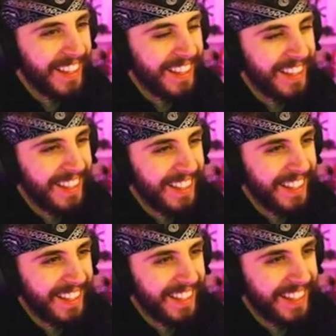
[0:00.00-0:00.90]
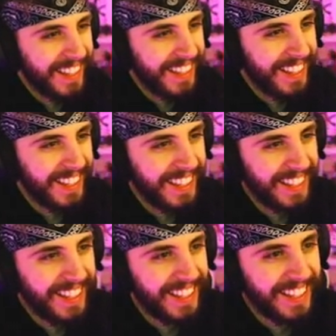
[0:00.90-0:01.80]

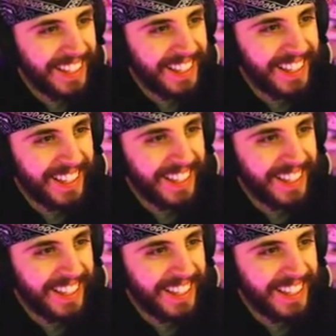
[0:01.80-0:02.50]
This person isn't speaking.